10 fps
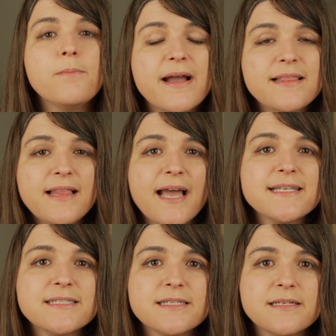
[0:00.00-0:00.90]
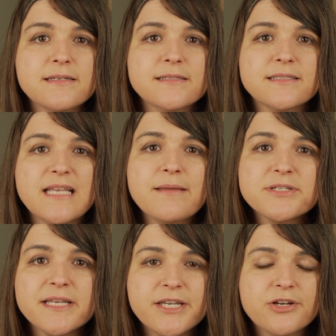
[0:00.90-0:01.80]
My last
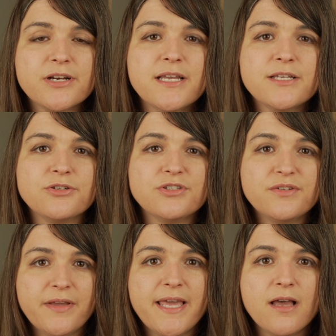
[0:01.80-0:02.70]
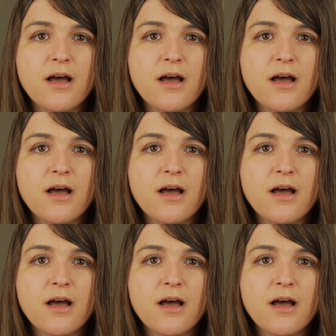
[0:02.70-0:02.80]
cybersecurity certificate